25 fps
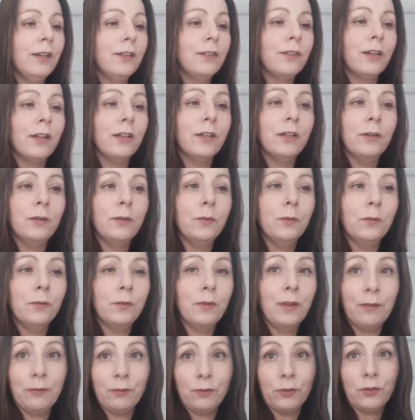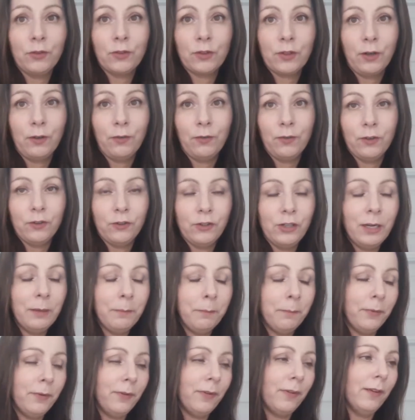So they've just scoffed the
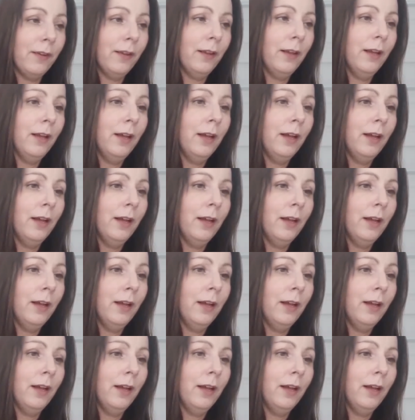chips.